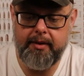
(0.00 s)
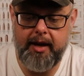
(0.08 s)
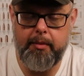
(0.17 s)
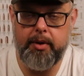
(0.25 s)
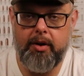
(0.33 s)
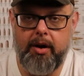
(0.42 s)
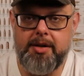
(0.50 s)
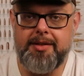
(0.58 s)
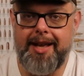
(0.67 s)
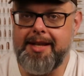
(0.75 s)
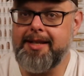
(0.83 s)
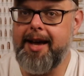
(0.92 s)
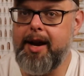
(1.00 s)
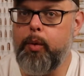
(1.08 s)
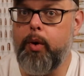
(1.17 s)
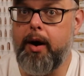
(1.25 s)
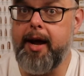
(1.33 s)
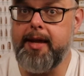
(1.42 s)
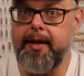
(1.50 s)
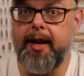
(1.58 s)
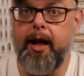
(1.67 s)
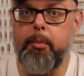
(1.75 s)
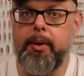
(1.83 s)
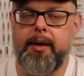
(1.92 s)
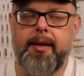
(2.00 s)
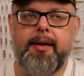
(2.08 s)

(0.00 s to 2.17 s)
come across, that's kind of where I ended up.